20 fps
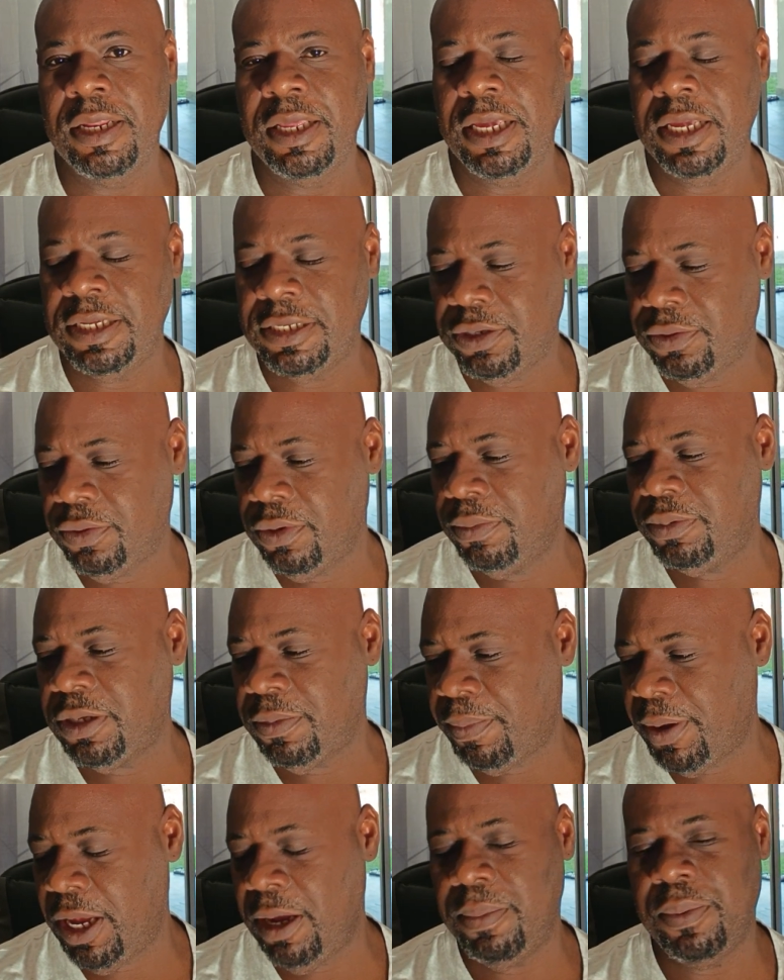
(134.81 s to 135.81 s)
these groups
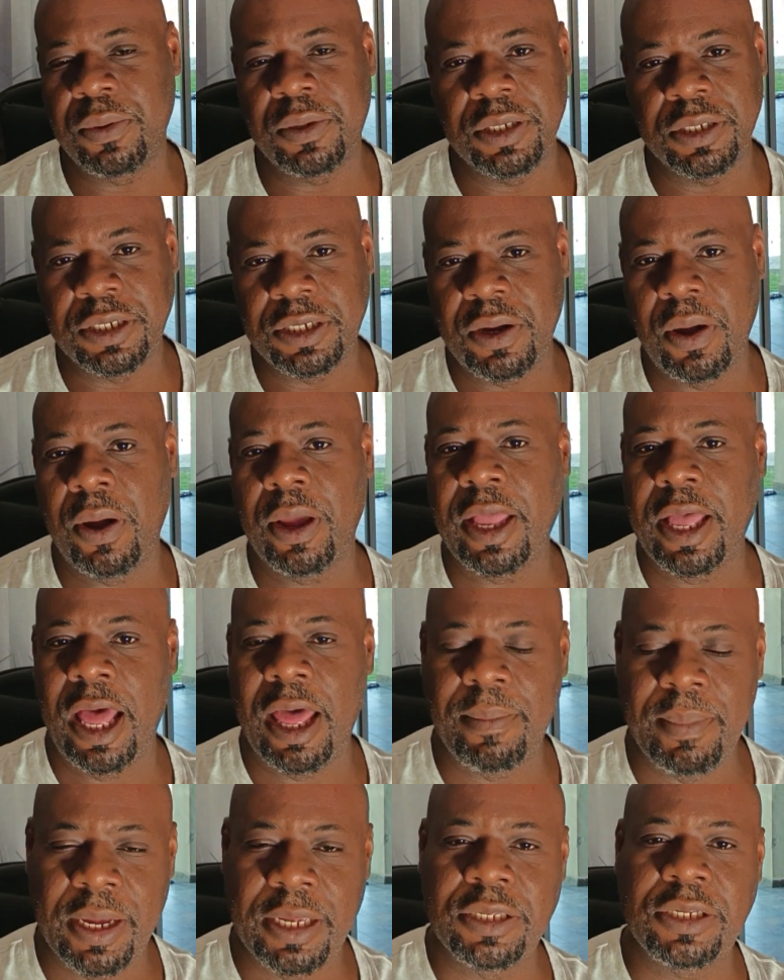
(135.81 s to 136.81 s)
of people to start
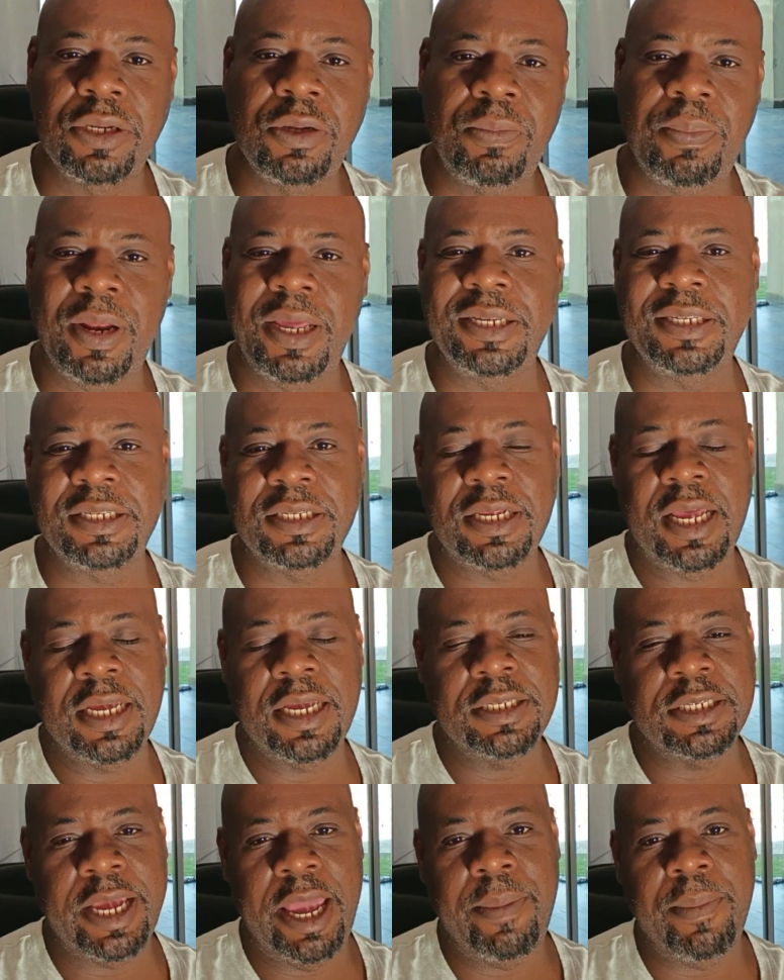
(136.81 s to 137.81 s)
coming to places
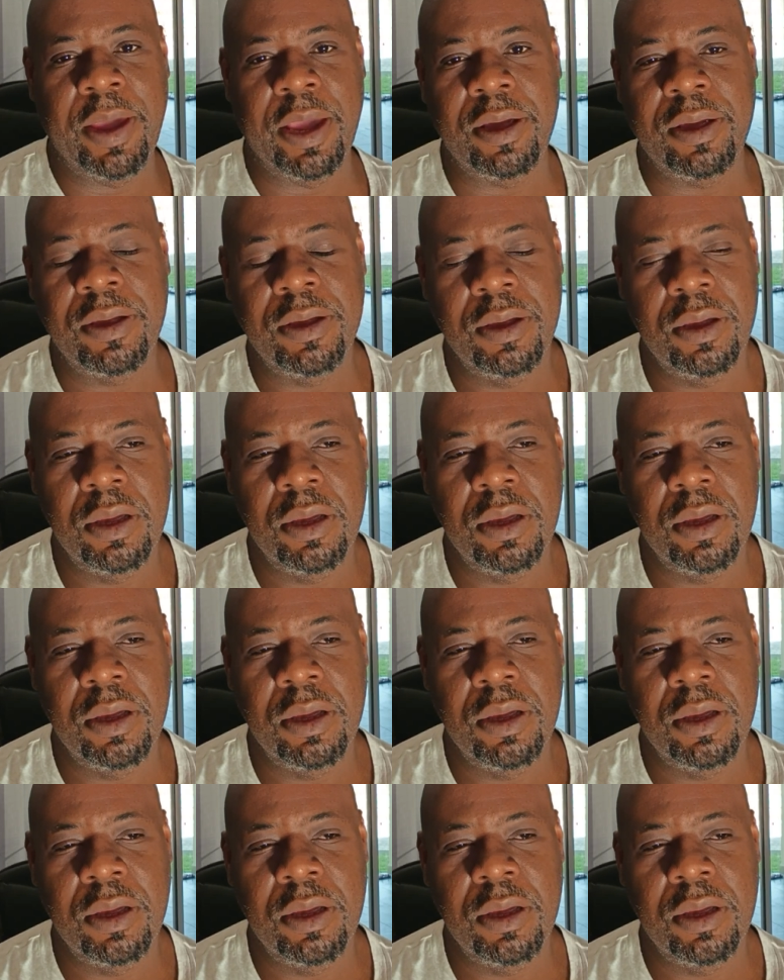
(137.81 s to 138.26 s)
like Zambia.